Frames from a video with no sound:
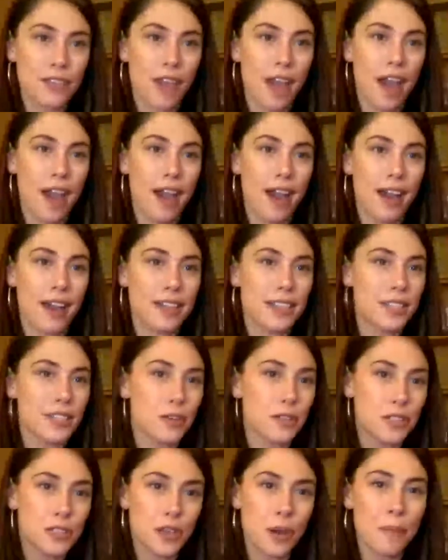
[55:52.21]
I saw
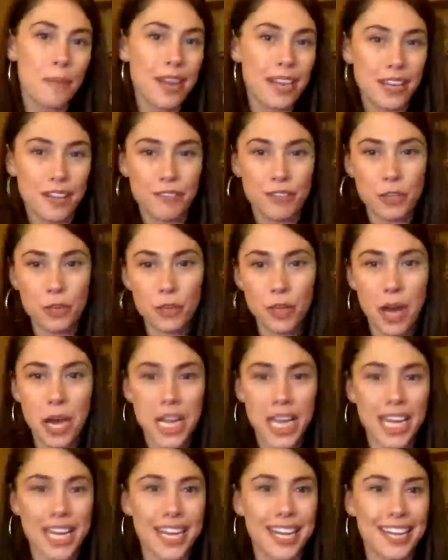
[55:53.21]
so many of you
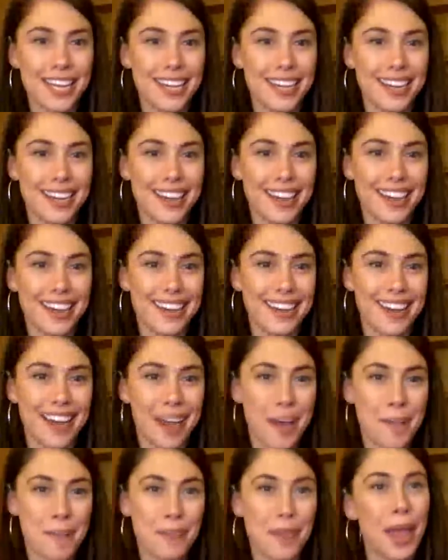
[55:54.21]
logging in, and
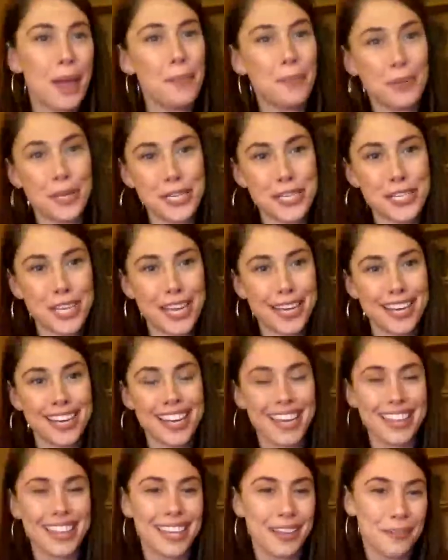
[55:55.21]
I appreciate it. I
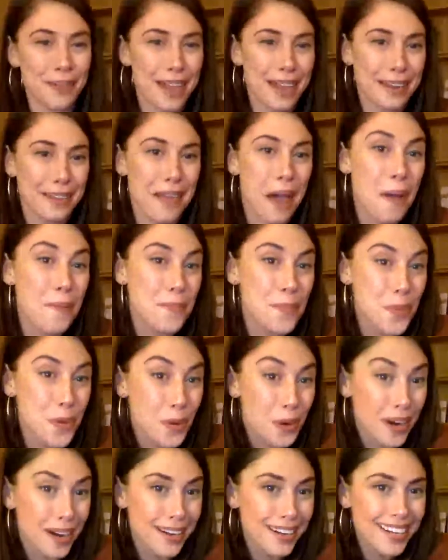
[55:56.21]
think we had a lot
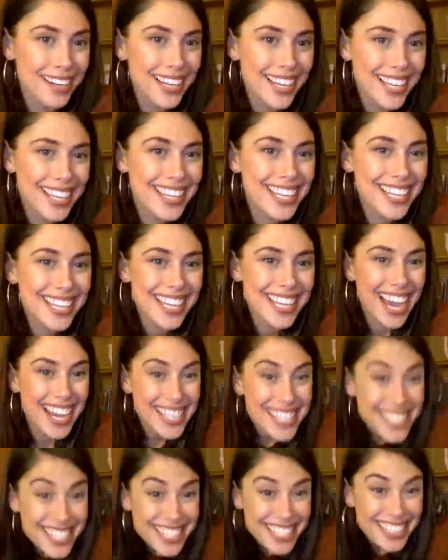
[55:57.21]
more than
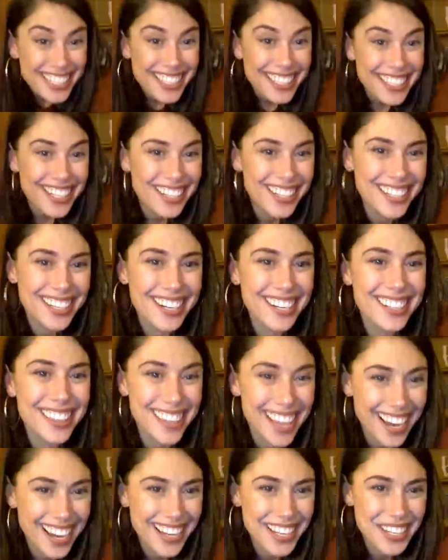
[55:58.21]
last year on our
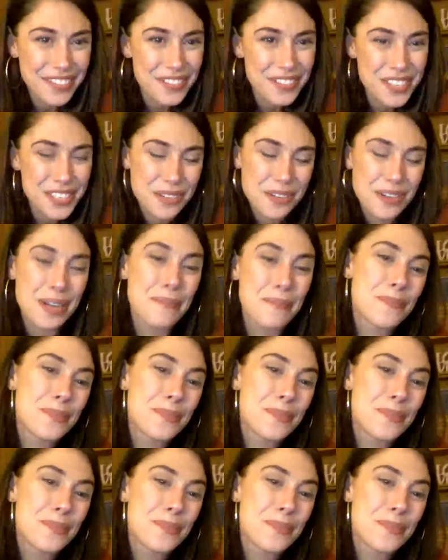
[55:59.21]
live stream.